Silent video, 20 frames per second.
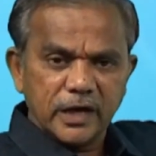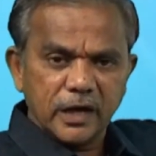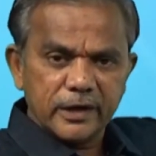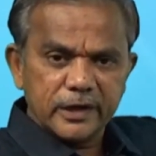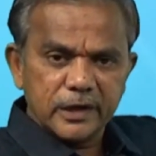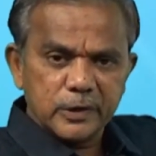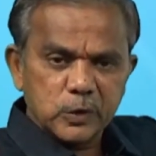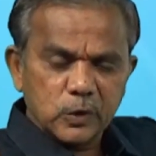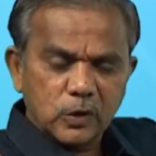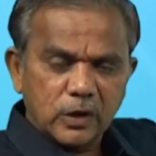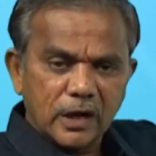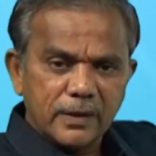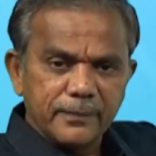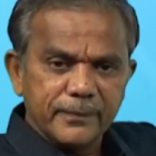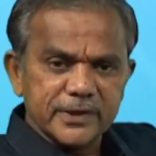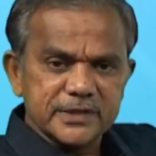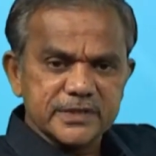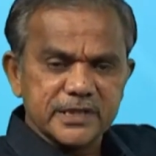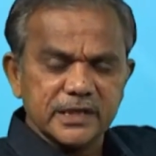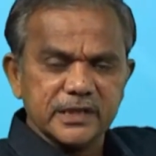So in order
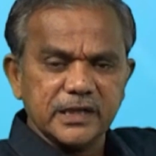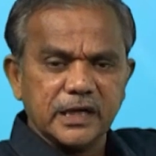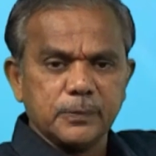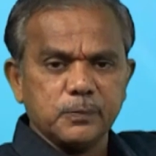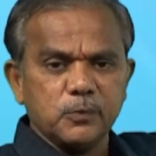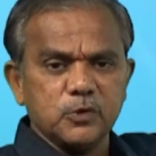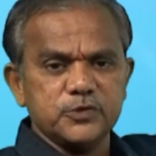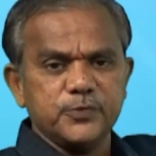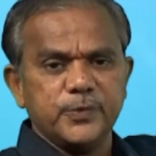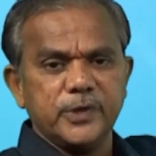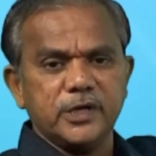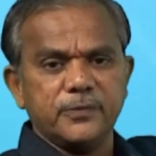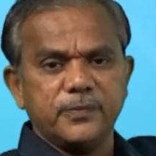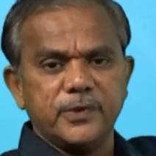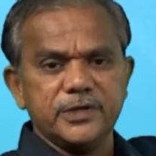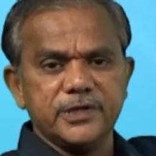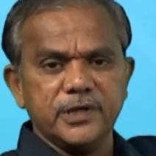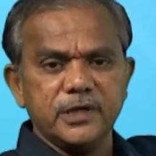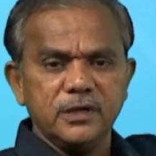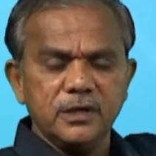to compensate the
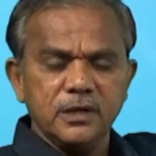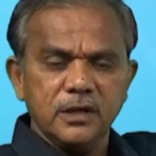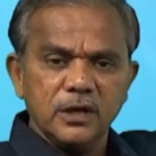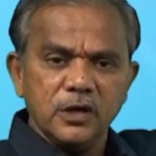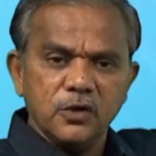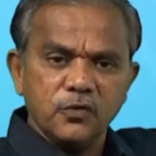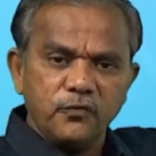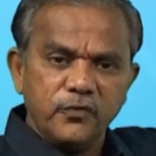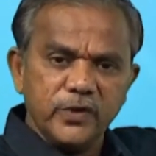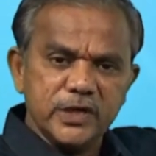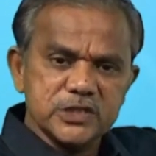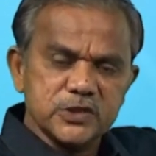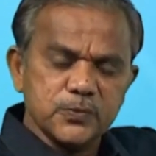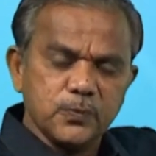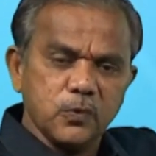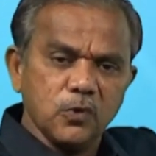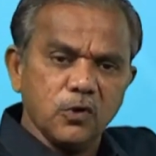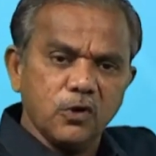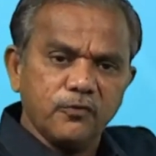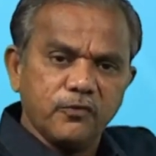atmospheric pressure,
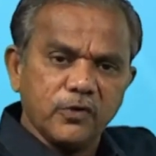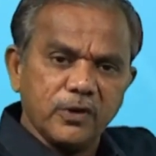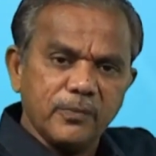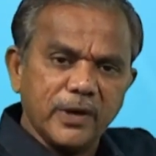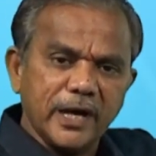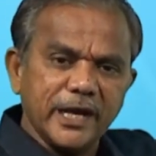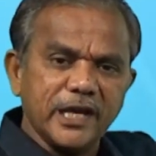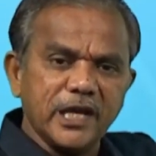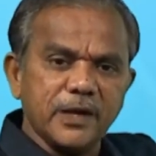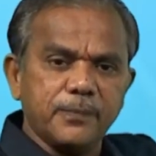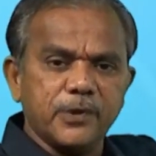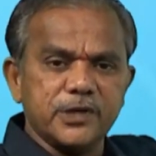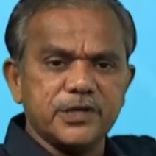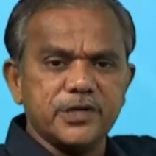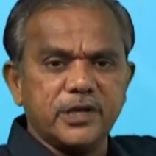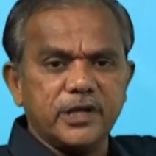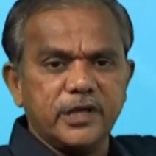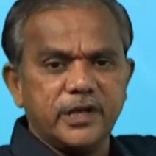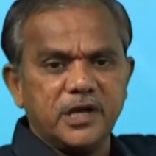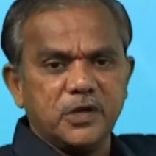winds blow from
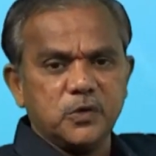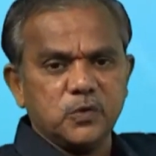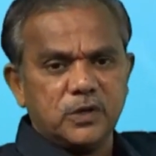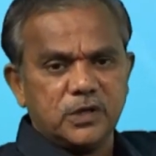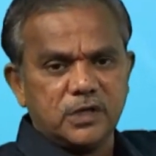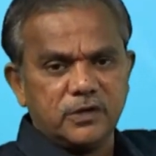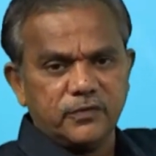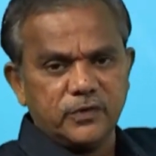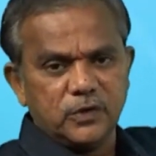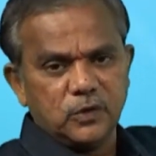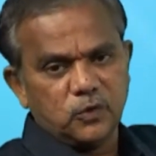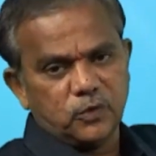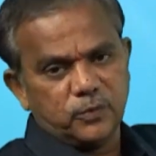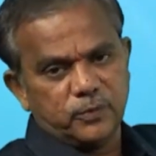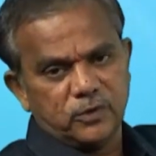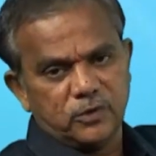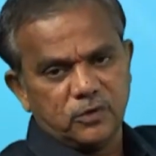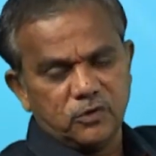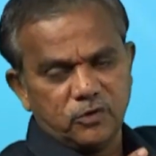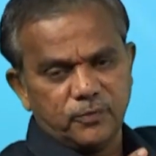higher pressure area to that
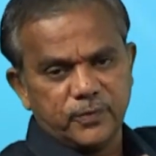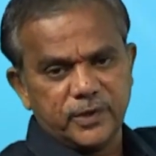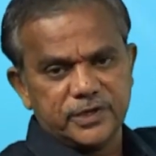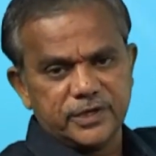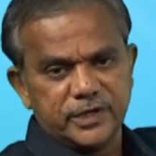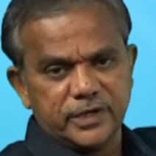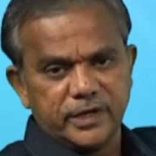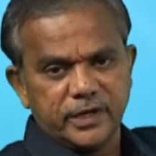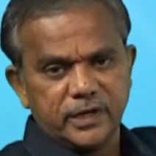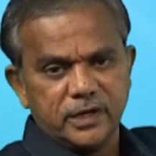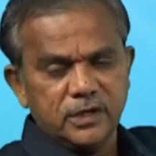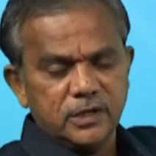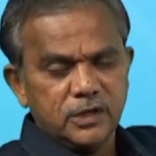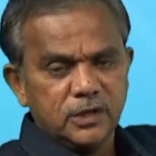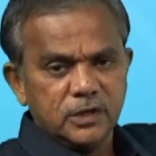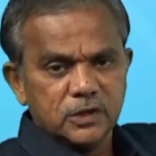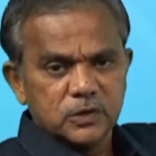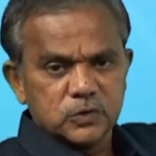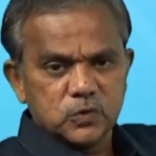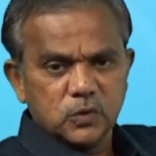of the low pressure
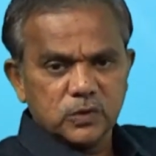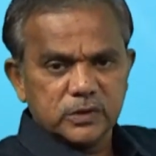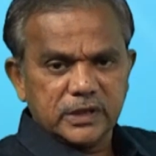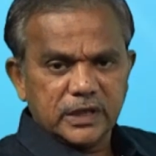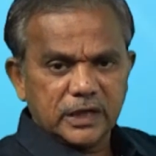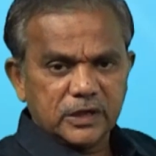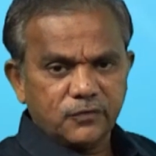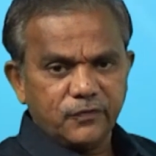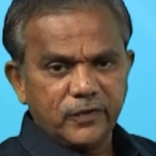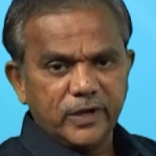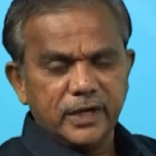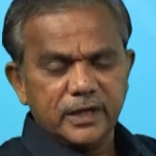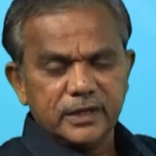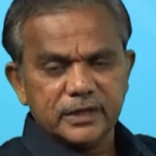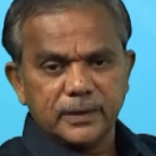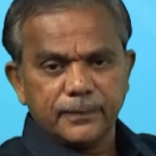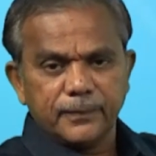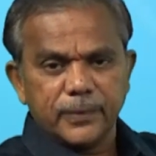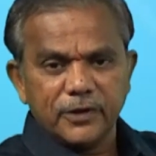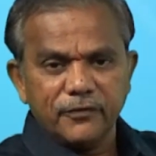area. So
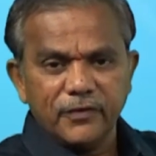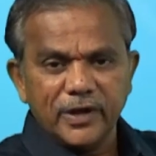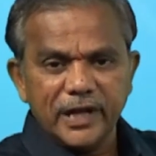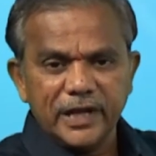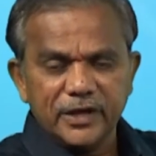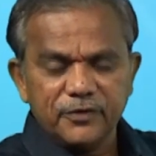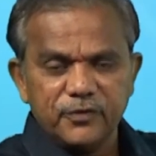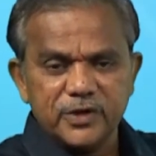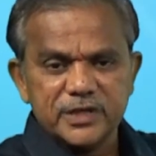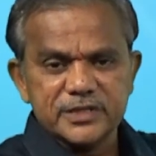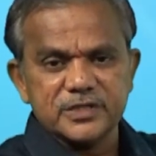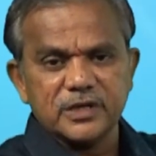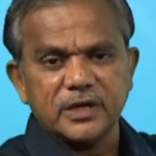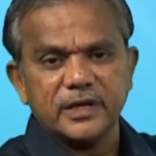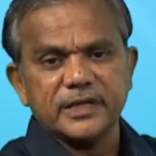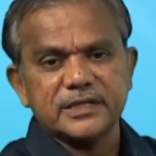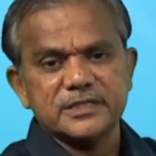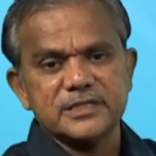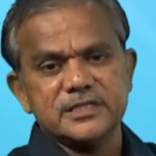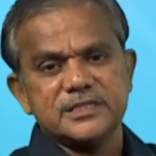that way the
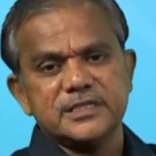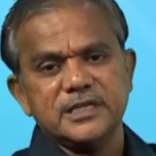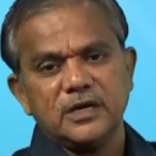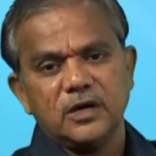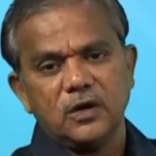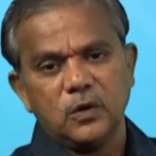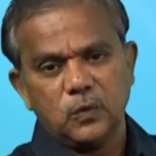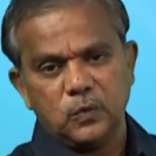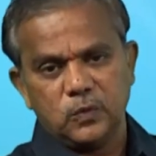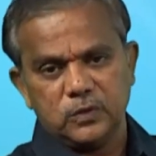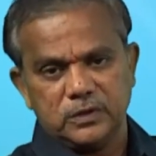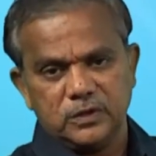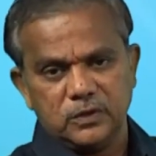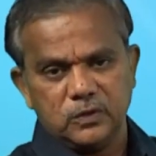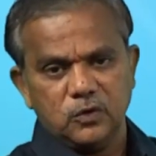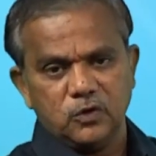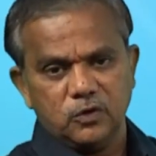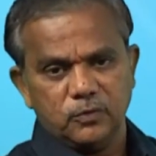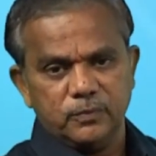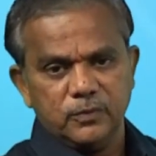prevailing winds are existing
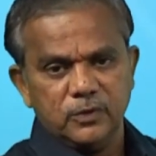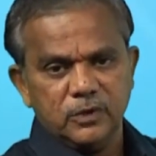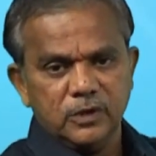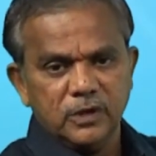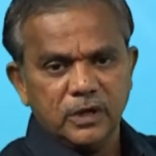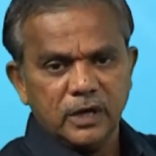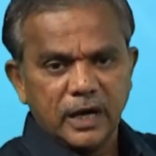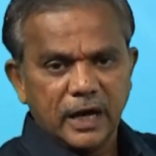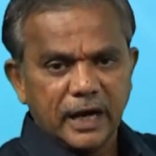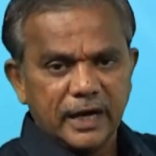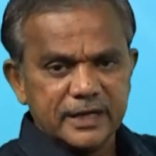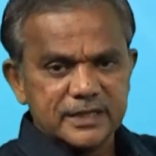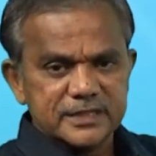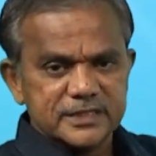all over the globe.